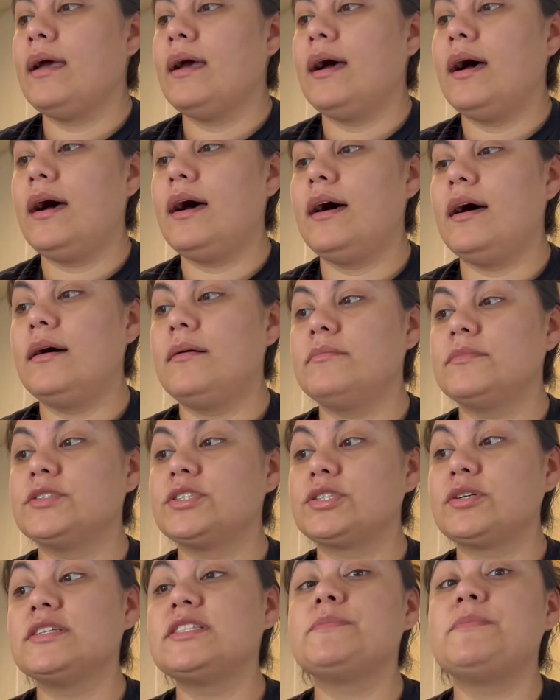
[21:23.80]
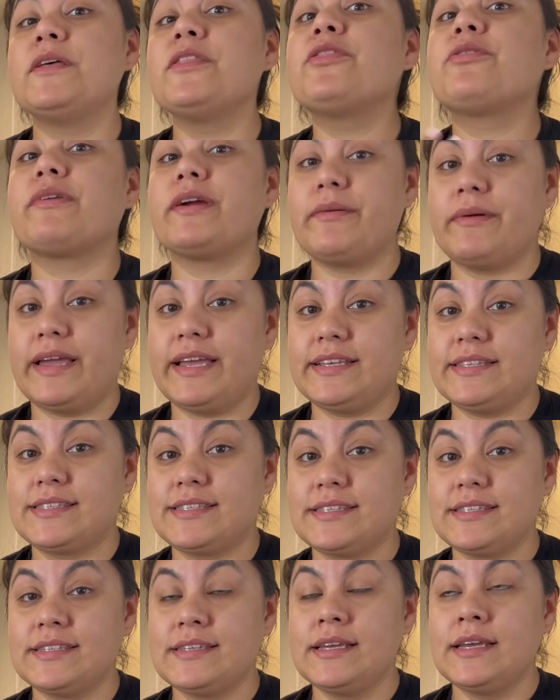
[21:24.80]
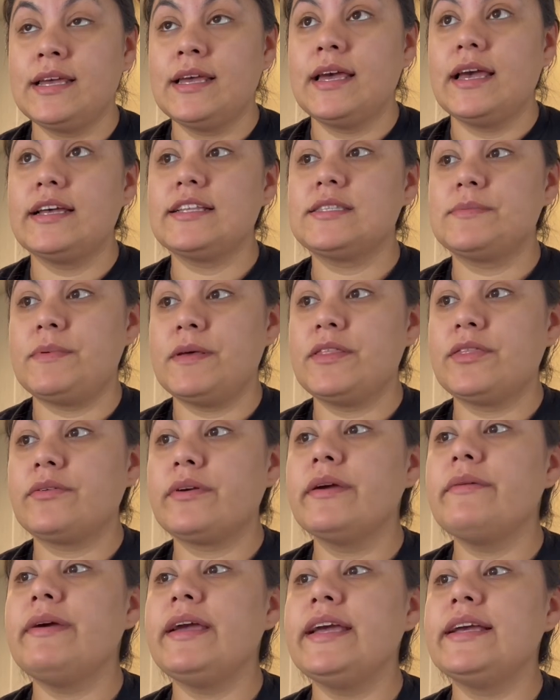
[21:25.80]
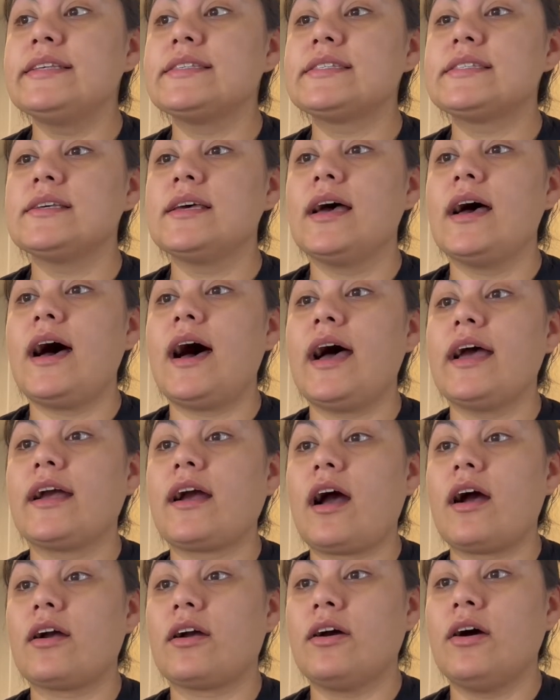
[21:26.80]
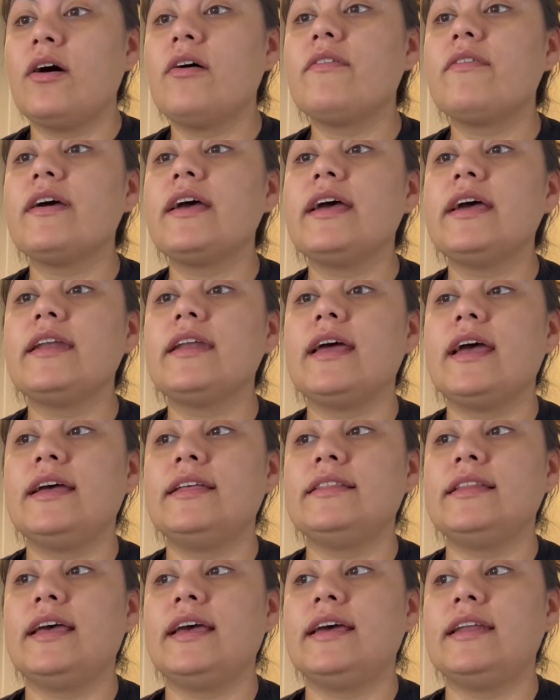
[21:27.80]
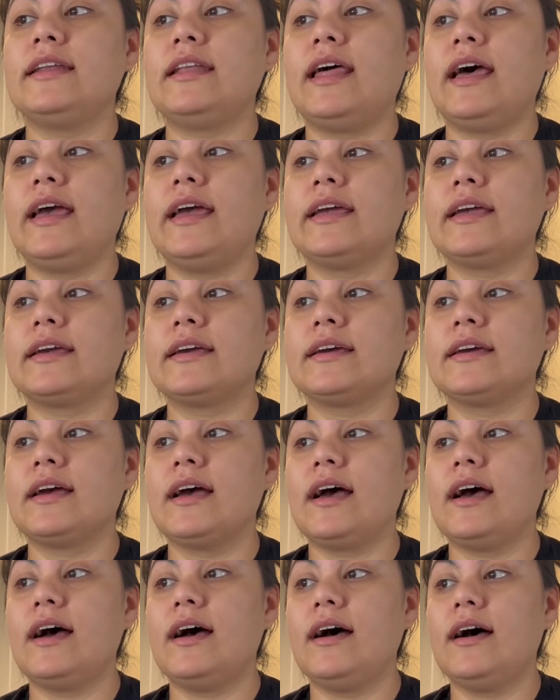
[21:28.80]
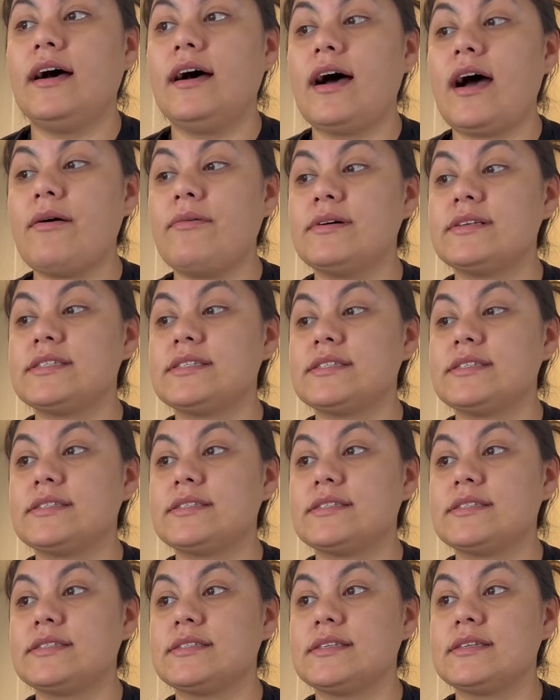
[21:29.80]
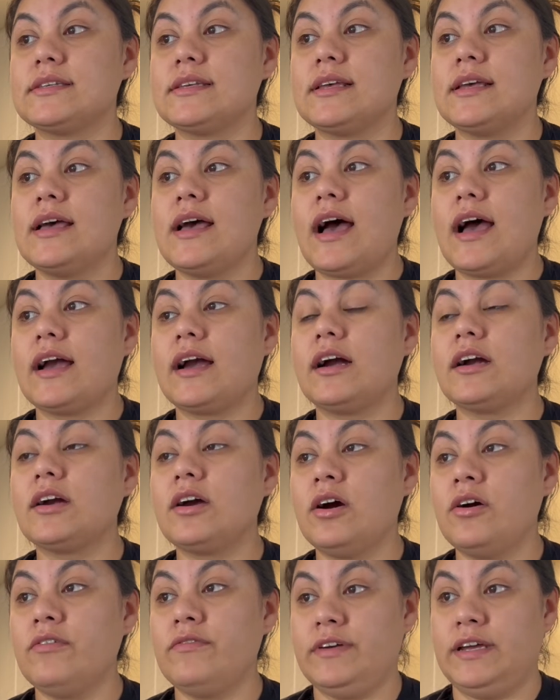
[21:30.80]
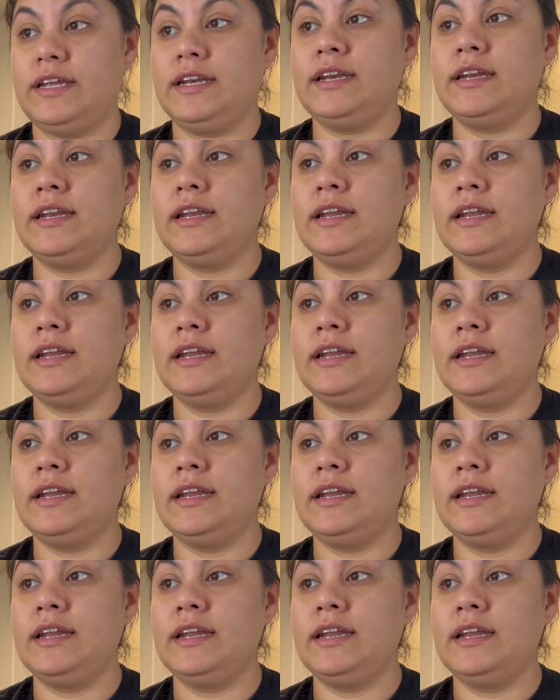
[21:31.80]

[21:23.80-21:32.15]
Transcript: So it's been 3 weeks. It's been 3 weeks. I got COVID, and then like I got COVID.